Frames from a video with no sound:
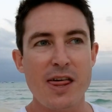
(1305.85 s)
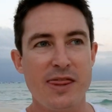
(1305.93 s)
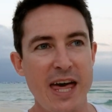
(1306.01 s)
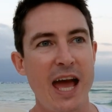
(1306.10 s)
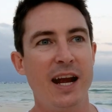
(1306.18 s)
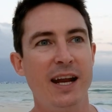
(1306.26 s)

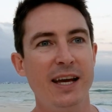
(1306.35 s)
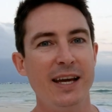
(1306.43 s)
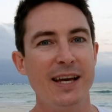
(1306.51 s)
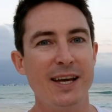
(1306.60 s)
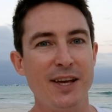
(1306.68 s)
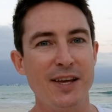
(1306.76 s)
then,
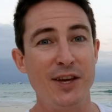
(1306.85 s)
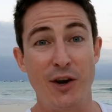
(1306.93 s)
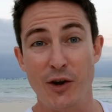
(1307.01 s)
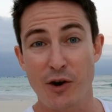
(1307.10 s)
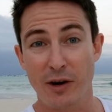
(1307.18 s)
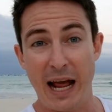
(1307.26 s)
you
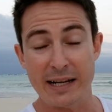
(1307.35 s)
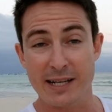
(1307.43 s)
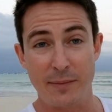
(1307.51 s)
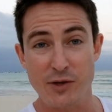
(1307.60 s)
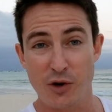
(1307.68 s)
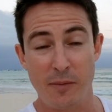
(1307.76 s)
know, you're allowed to
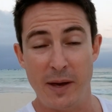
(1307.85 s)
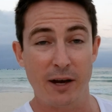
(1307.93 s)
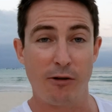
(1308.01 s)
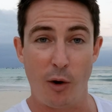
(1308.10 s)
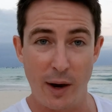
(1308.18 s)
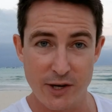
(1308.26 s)
come and join me in
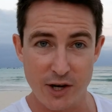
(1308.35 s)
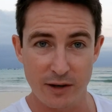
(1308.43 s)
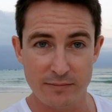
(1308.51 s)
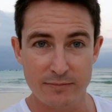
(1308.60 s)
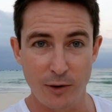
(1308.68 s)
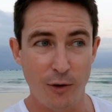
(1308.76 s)
Croatia
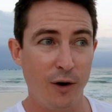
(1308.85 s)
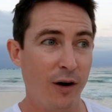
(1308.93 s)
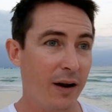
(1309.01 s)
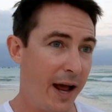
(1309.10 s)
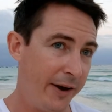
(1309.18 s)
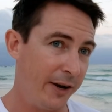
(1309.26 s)

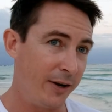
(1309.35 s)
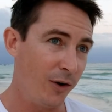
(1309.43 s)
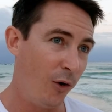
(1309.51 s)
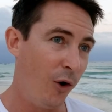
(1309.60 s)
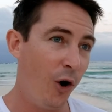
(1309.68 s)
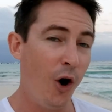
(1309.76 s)
or London
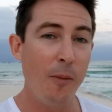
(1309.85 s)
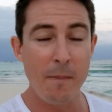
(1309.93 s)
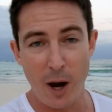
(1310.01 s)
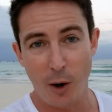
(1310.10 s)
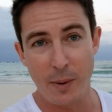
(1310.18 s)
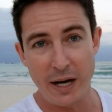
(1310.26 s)
or
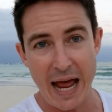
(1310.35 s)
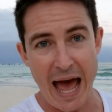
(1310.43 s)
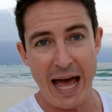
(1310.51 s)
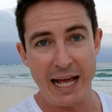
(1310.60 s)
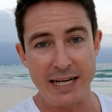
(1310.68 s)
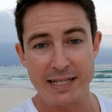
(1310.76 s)
Melbourne.
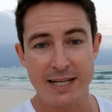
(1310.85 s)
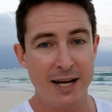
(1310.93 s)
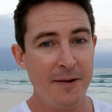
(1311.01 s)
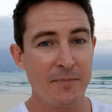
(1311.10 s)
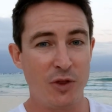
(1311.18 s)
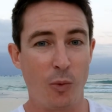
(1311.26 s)
And
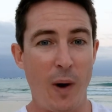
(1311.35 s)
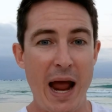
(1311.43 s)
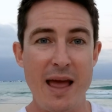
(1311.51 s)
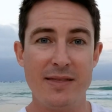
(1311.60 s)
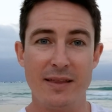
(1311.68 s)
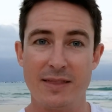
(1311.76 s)
the
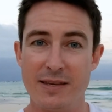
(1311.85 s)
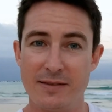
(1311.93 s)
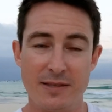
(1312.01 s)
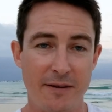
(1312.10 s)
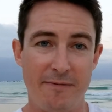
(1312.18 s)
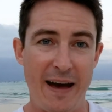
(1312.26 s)
way that
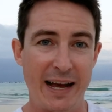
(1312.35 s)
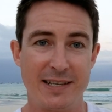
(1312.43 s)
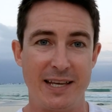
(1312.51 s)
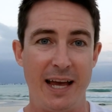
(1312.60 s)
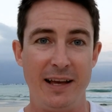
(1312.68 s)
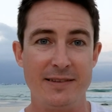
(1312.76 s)
the
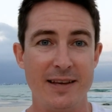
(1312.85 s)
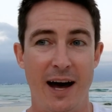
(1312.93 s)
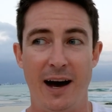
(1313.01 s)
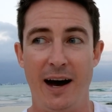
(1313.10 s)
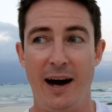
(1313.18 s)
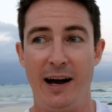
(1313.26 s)
vaccines
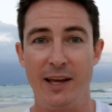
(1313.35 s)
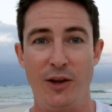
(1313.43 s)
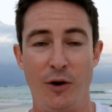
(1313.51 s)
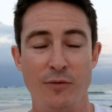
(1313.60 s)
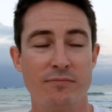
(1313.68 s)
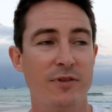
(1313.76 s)
are,
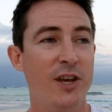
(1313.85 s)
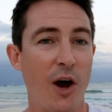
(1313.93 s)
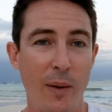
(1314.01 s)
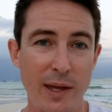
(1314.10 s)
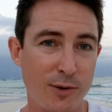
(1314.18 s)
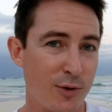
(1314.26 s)
you know,
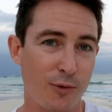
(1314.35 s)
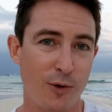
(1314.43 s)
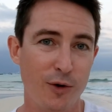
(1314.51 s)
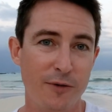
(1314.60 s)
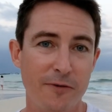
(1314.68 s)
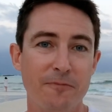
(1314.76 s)
going through the
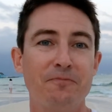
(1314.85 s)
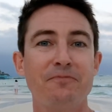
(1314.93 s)
roof